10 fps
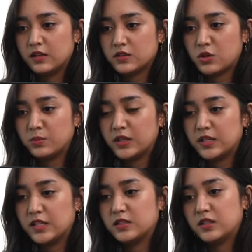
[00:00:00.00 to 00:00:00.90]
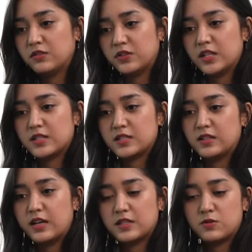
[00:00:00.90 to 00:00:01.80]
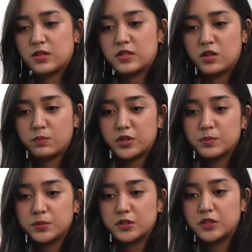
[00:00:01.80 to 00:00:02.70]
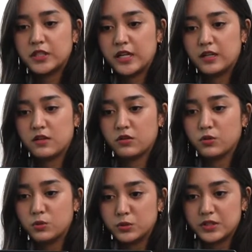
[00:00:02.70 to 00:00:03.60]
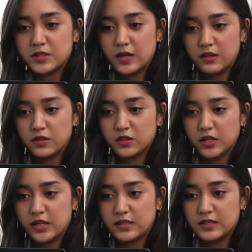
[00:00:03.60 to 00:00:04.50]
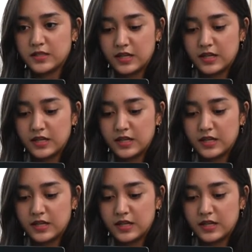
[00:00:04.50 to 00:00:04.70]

Sobrang ganda ng difference ng, as you can see, the purple and the golds and the reds.